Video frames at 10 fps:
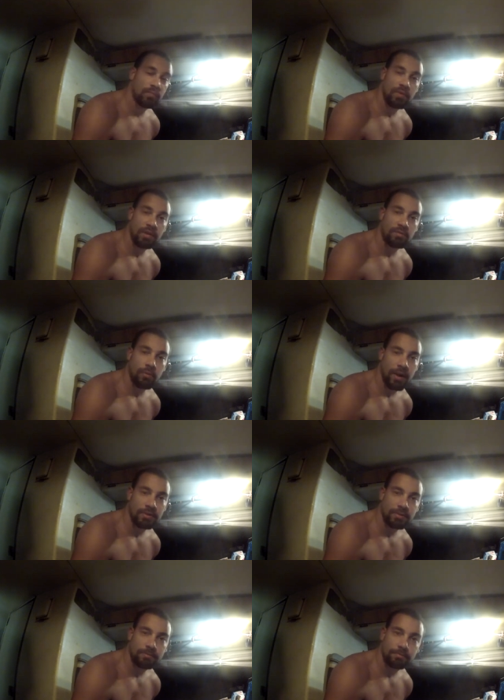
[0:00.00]
thanks for
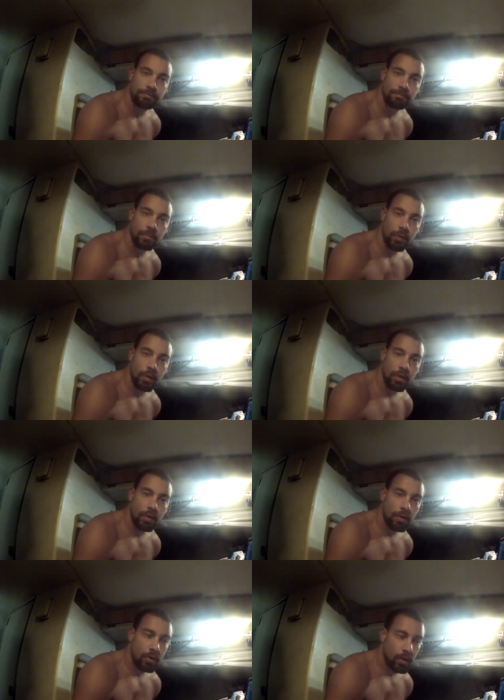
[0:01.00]
watching.
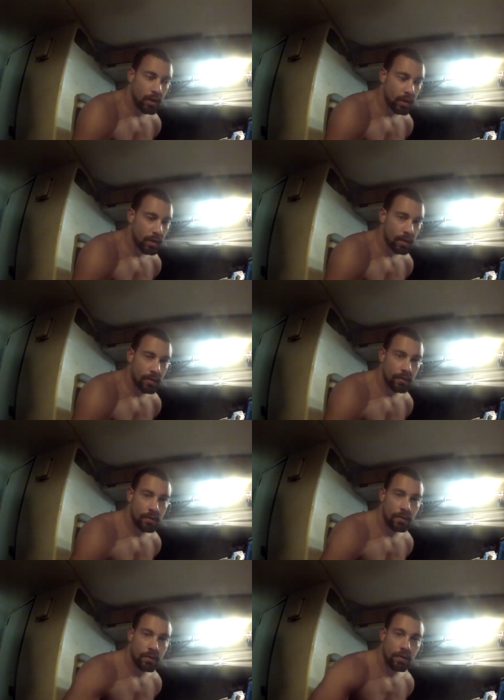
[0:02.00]

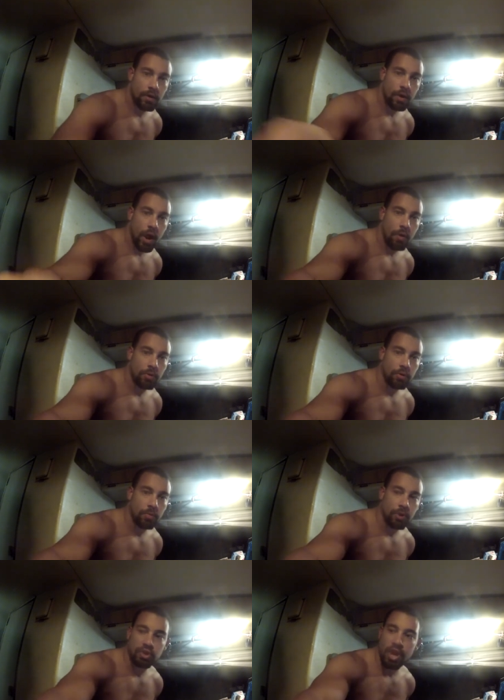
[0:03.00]
Uh, really do
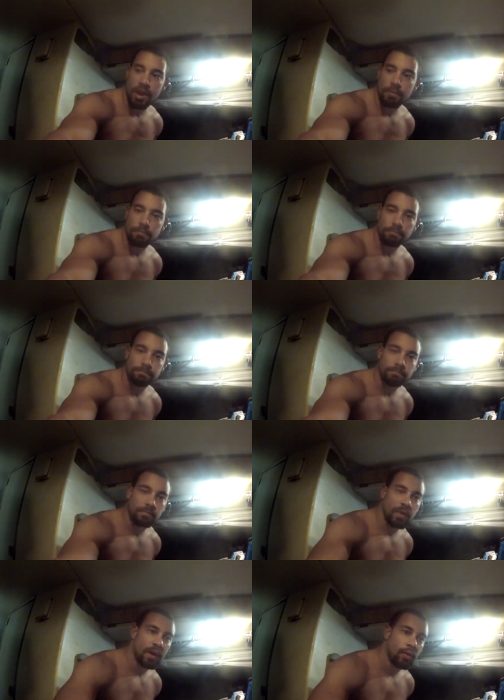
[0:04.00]
appreciate
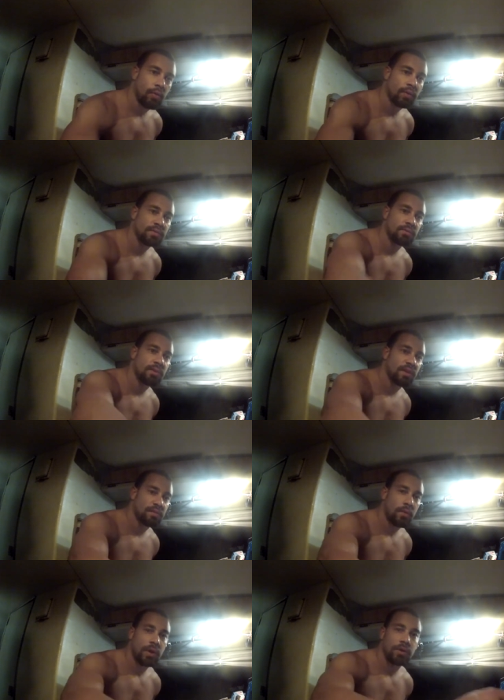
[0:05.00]
it. Like always, you guys
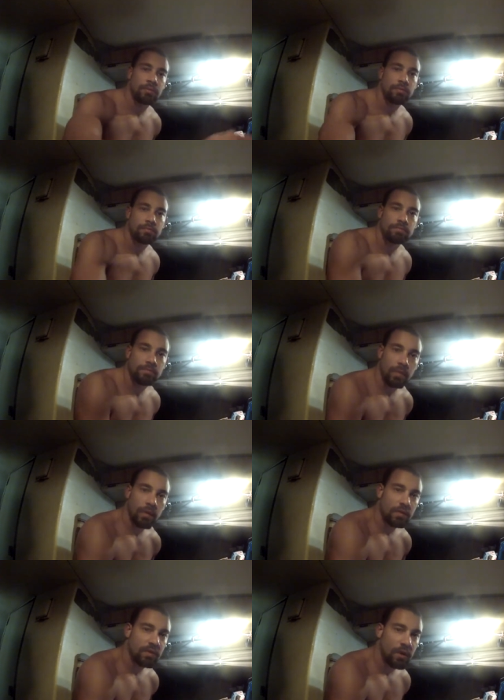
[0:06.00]
know I do.
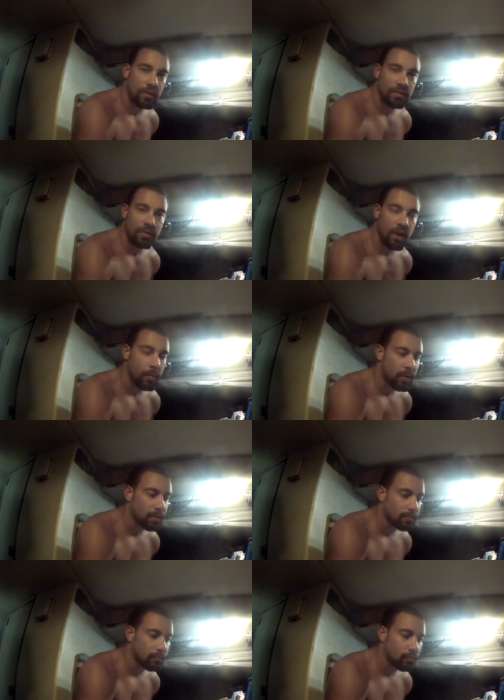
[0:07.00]
Because I always
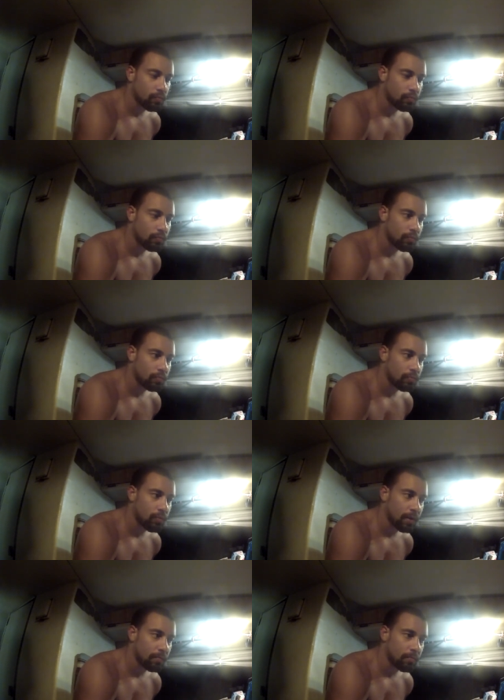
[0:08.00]
comment,
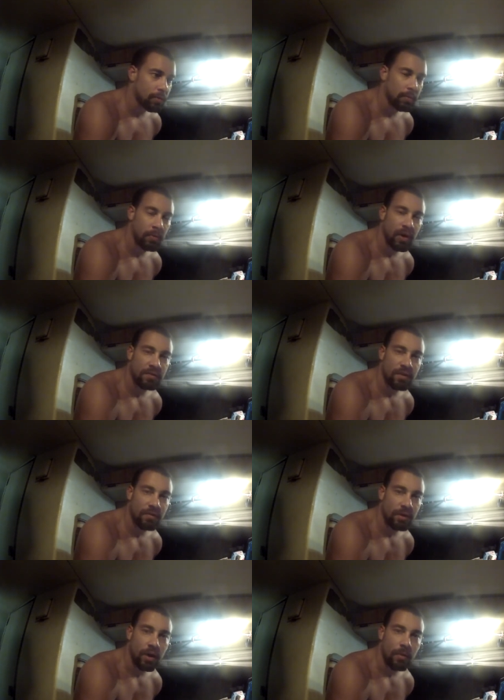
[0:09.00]
like put replies to
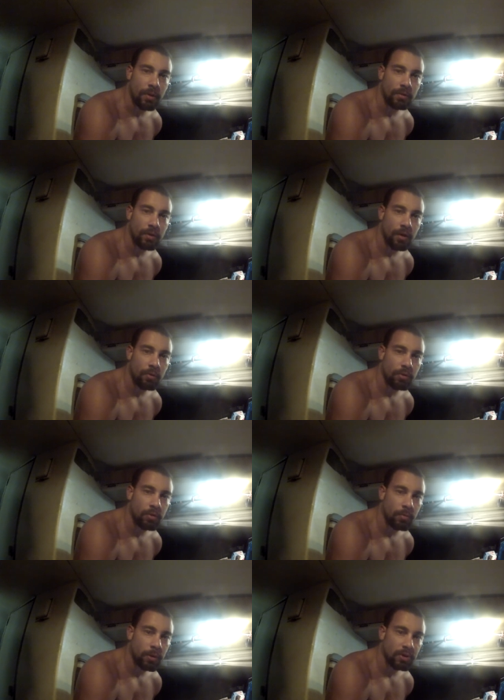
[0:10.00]
every comment, and I really do
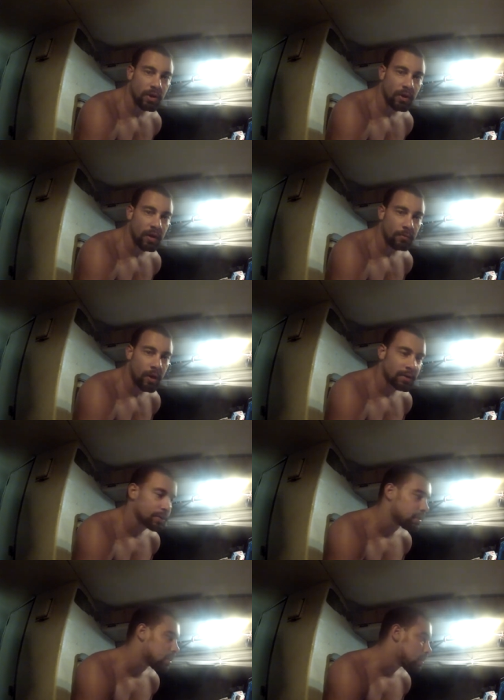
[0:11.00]
appreciate you guys watching.